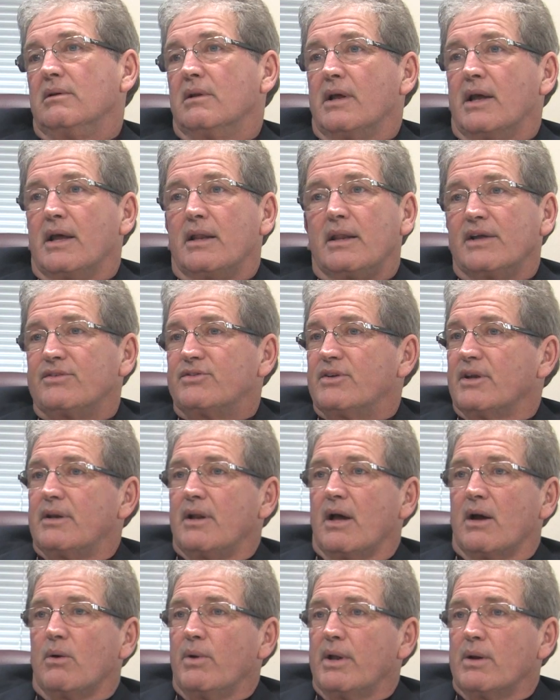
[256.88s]
And they said,
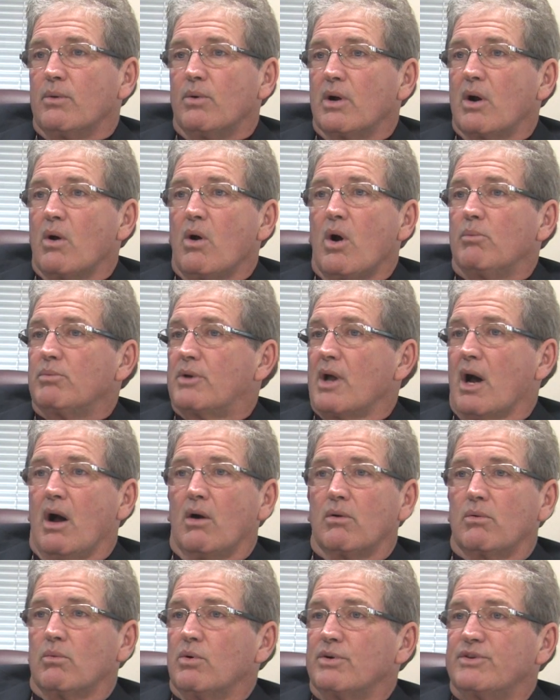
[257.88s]
no, we don't want to go home and
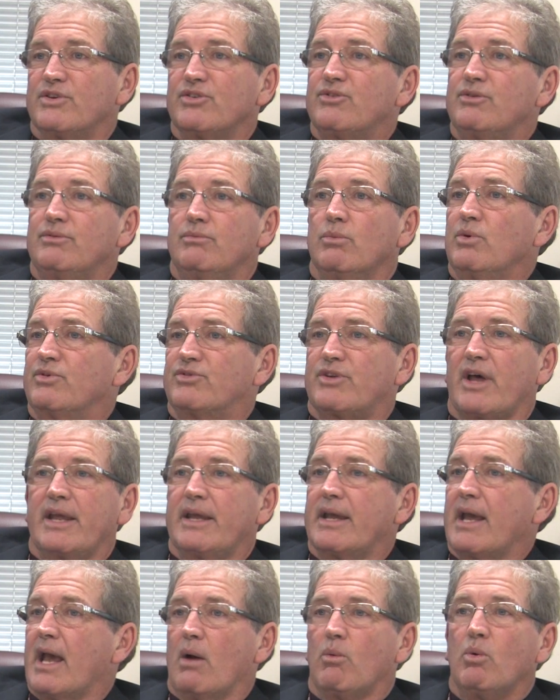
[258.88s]
talk. We'll say,
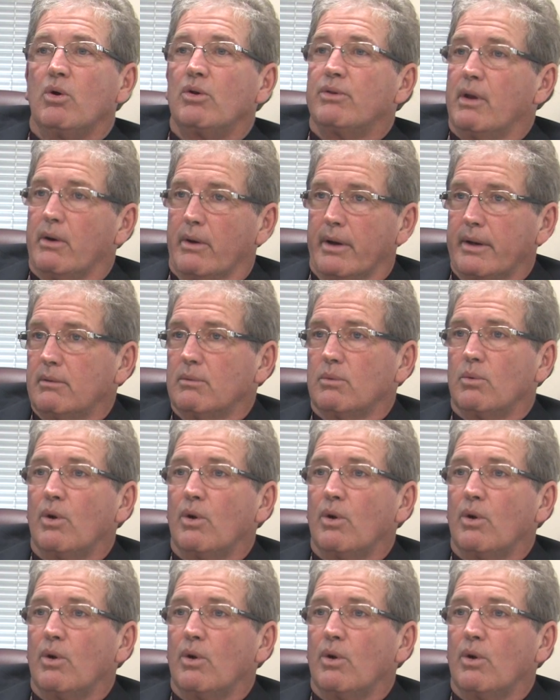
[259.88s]
yeah, we'll do it.